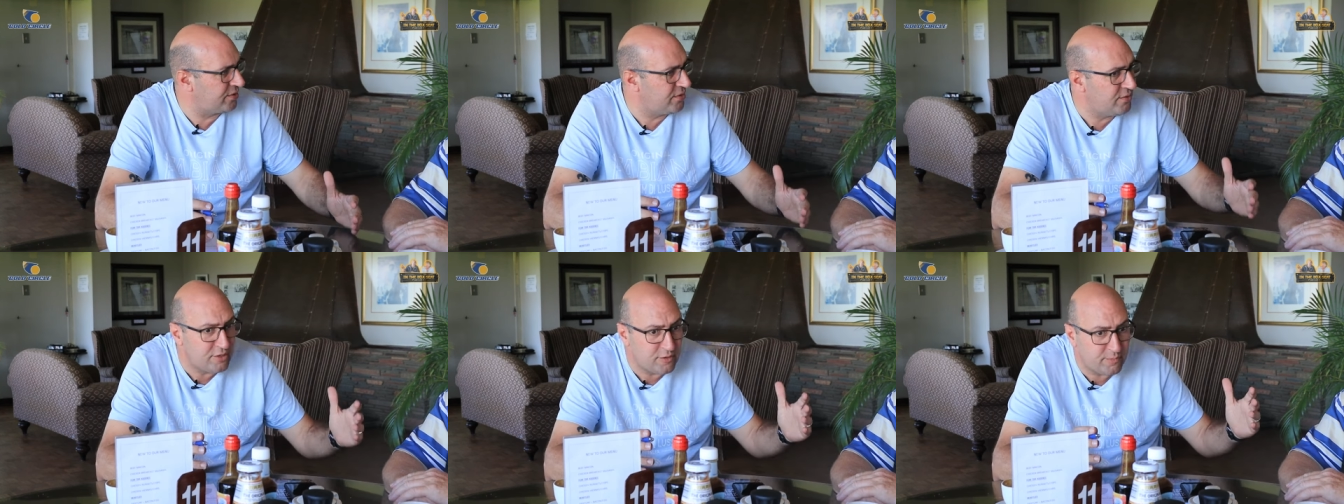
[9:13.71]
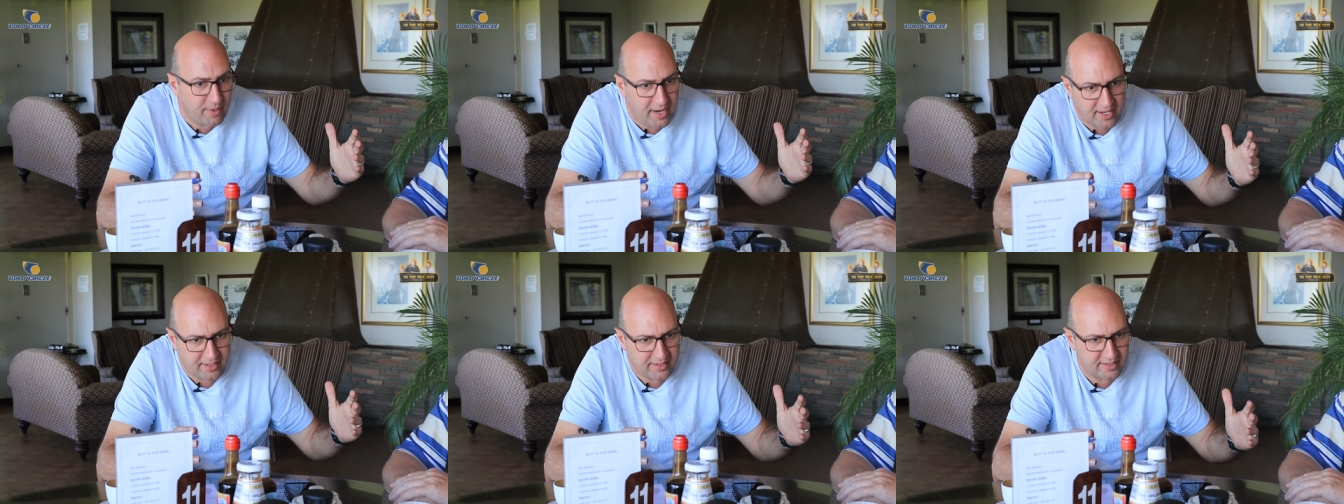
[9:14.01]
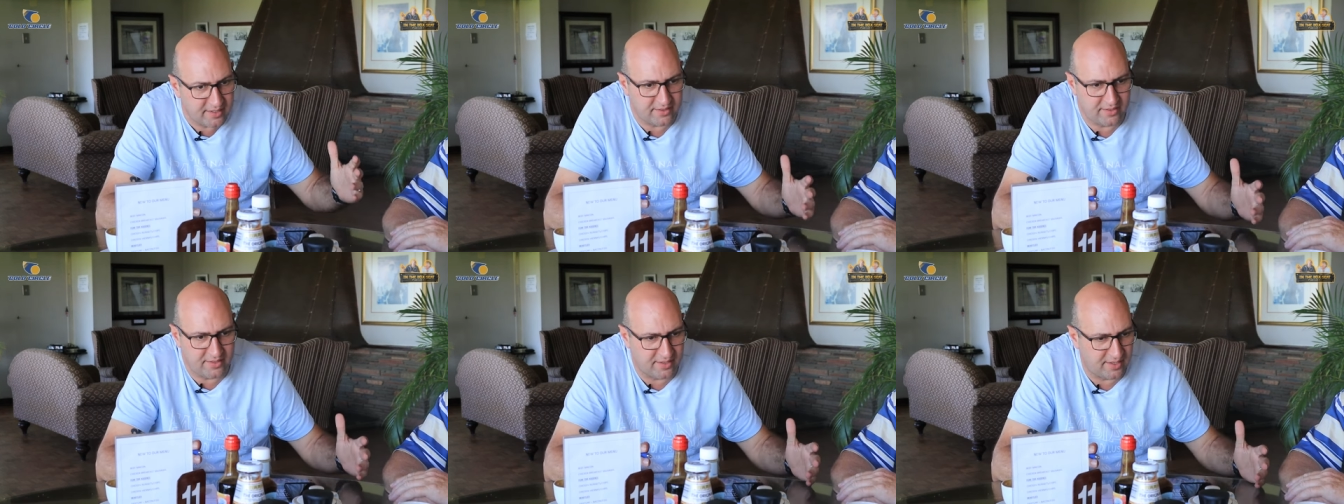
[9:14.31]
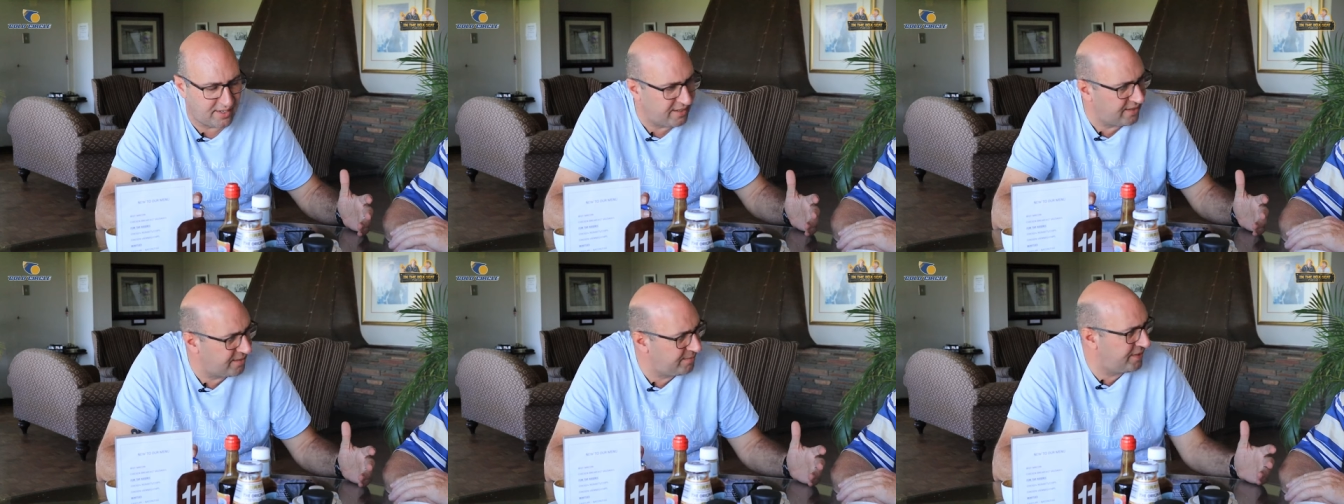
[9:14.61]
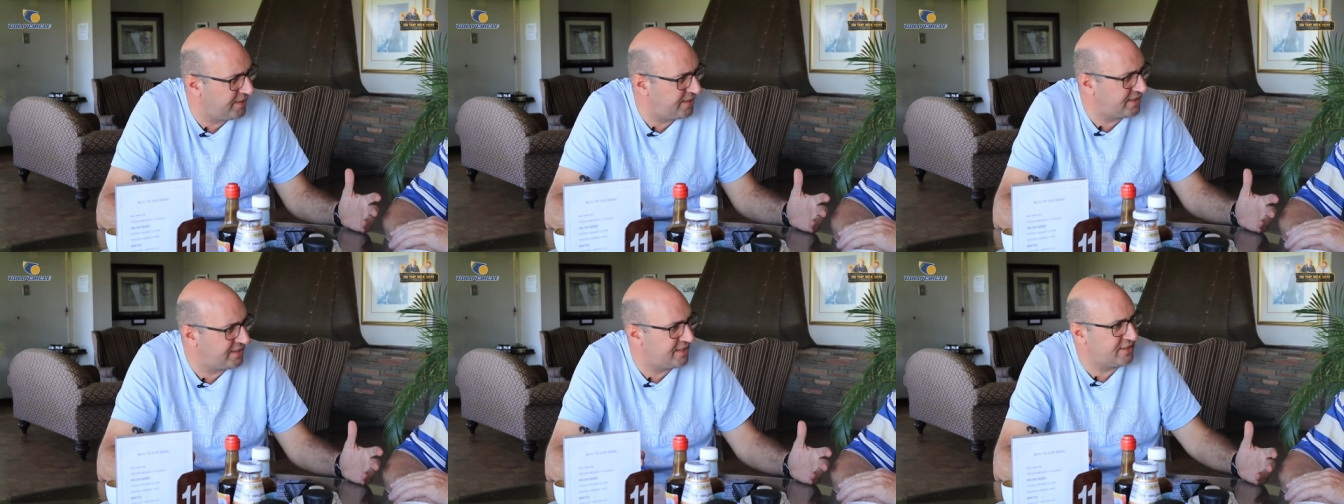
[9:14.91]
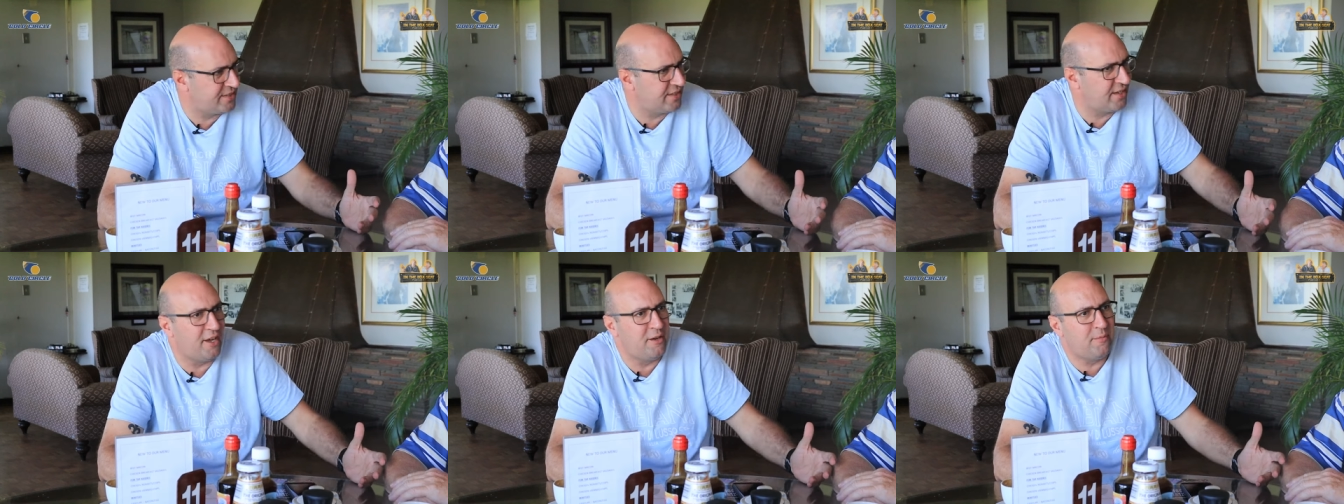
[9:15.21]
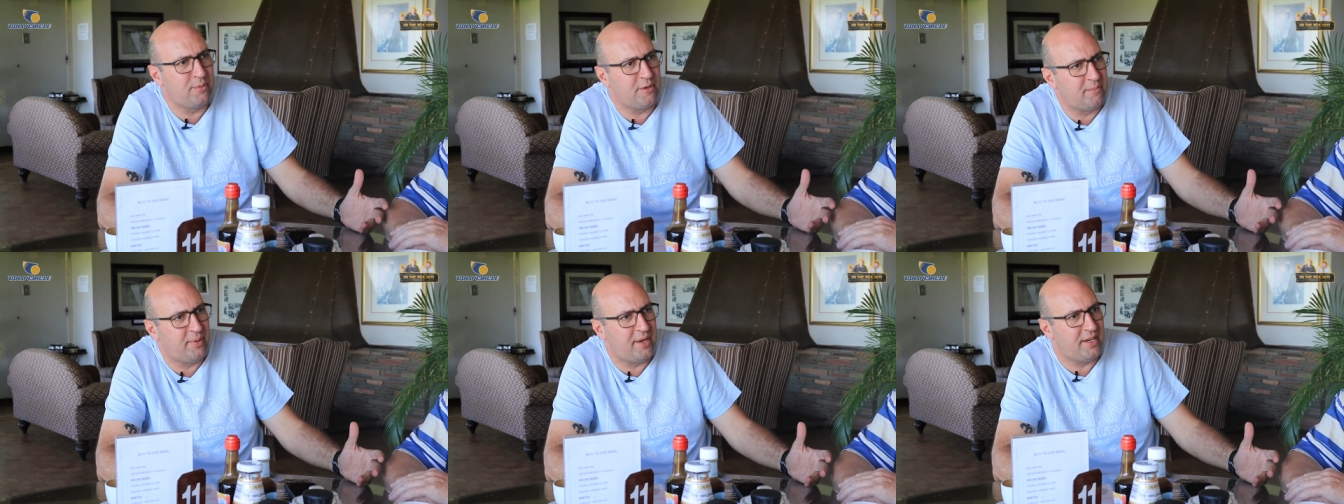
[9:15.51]
Who's backed it? You know, I mean, it's, it's an
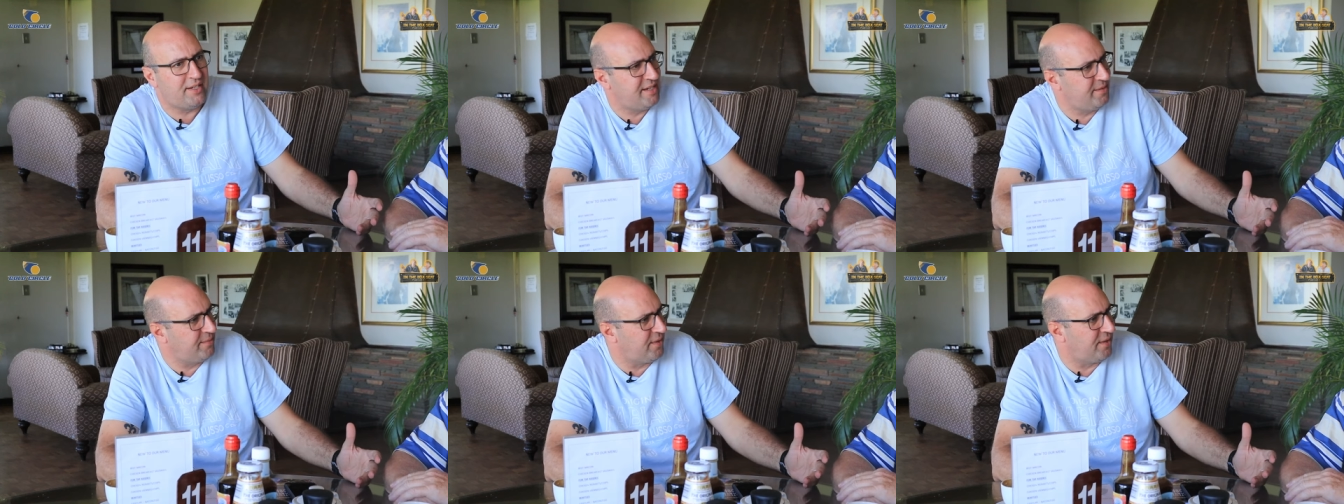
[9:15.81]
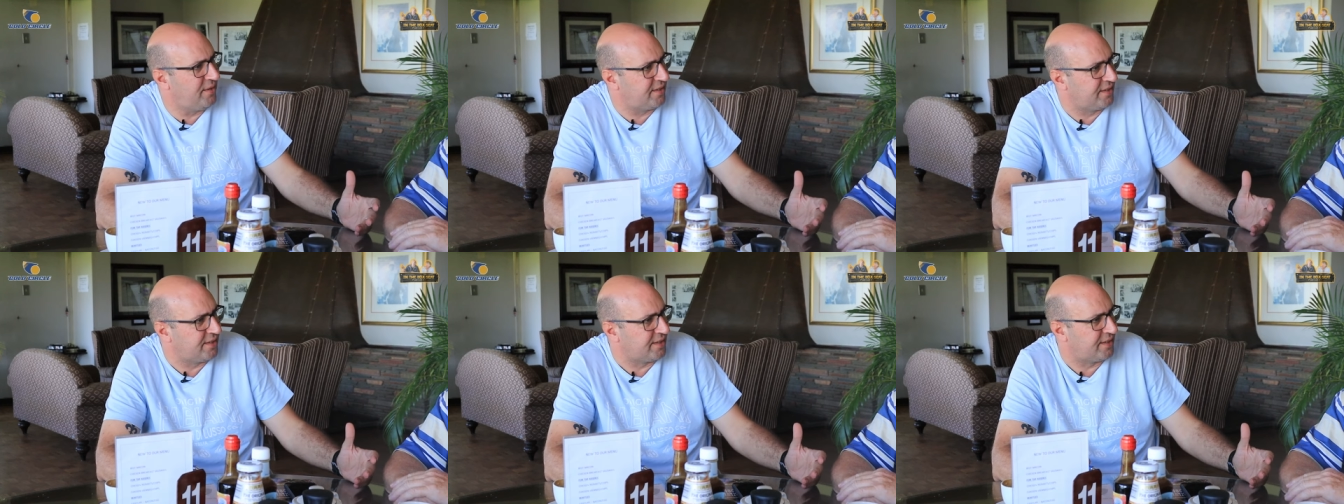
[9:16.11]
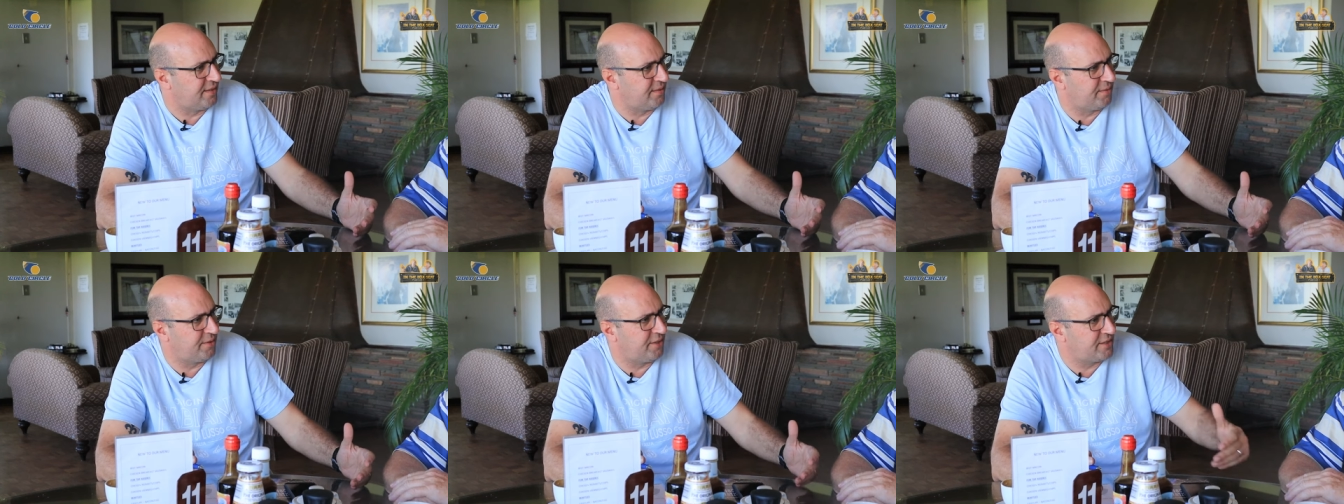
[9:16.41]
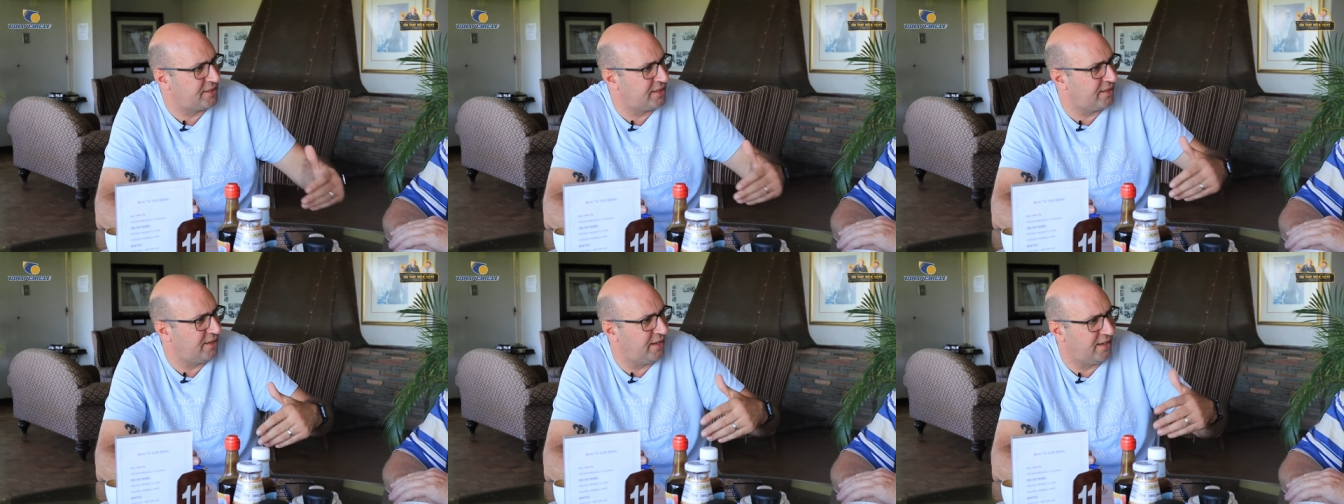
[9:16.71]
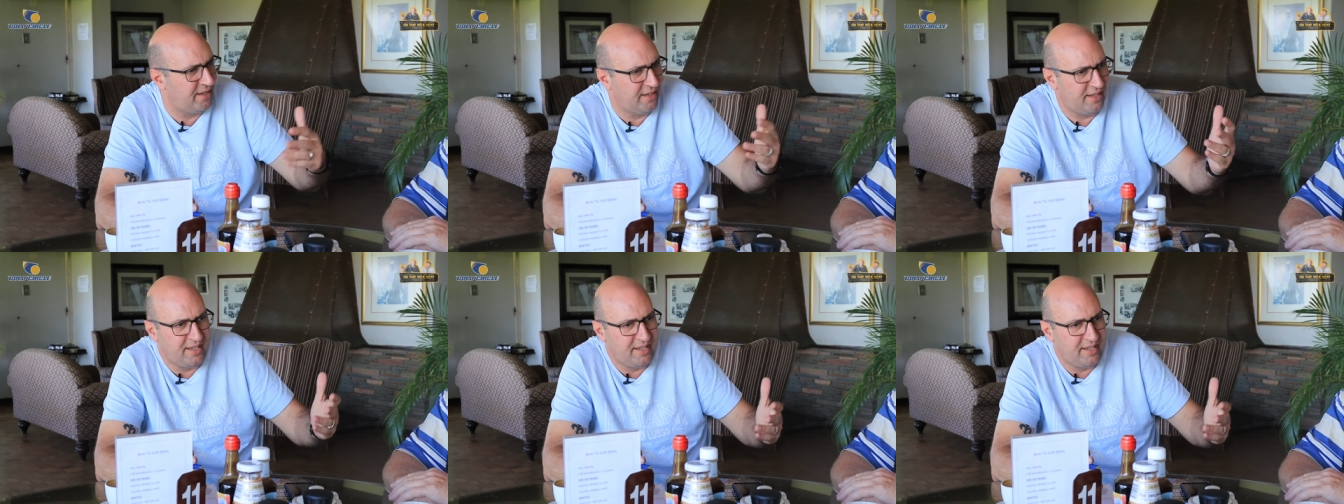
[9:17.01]
open betting market. It's, an, uh,